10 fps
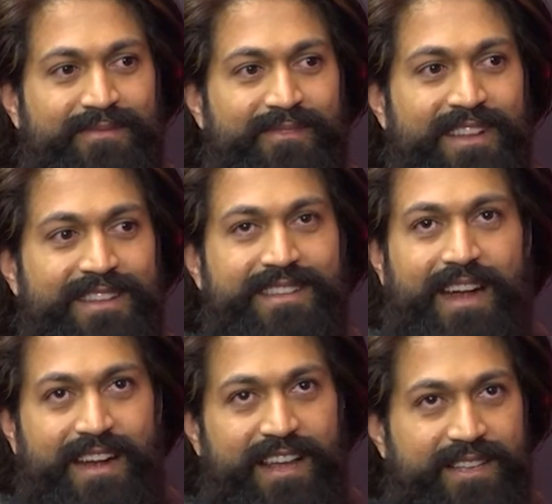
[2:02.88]
feeling
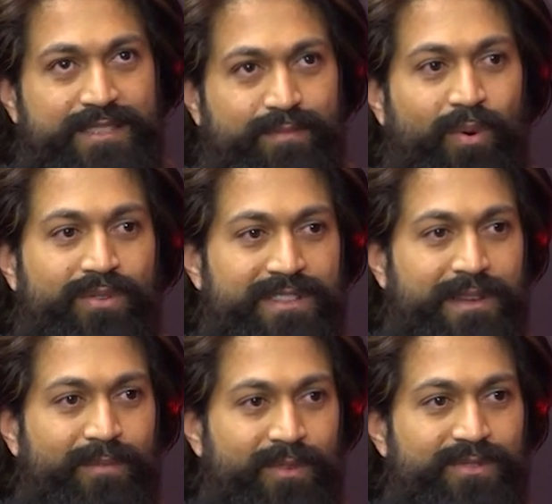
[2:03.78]
tired and I spoke to
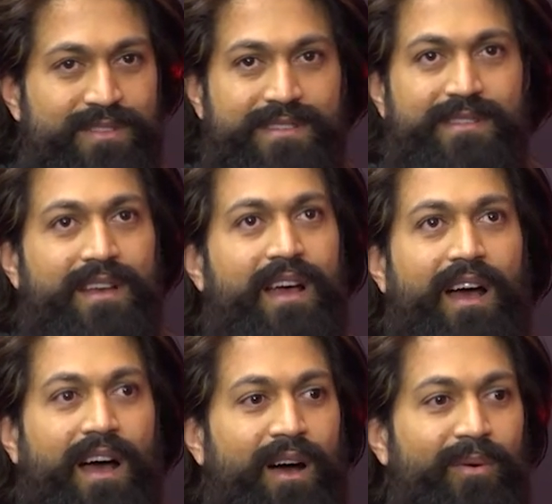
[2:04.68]
them also.
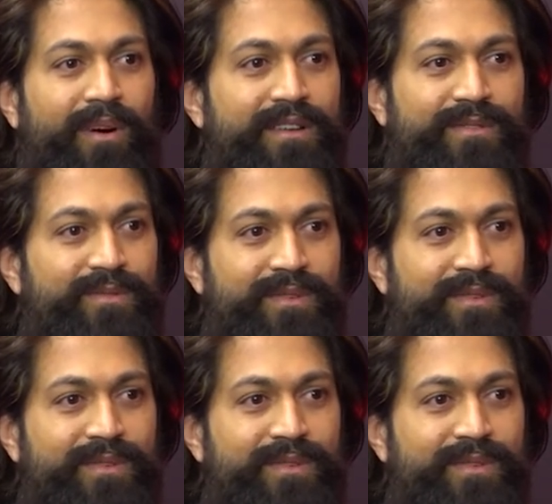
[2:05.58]
How are you doing